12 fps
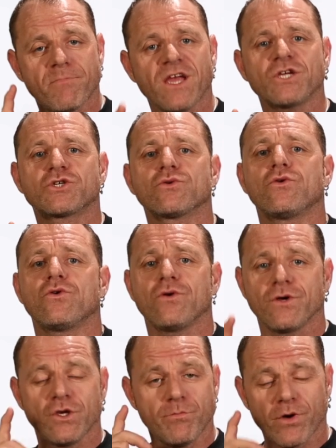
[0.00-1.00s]
make
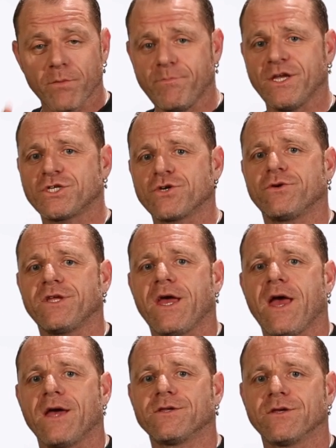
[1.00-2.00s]
sure you put a picture in
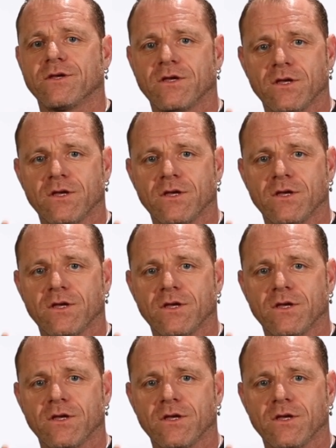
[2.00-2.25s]
your head.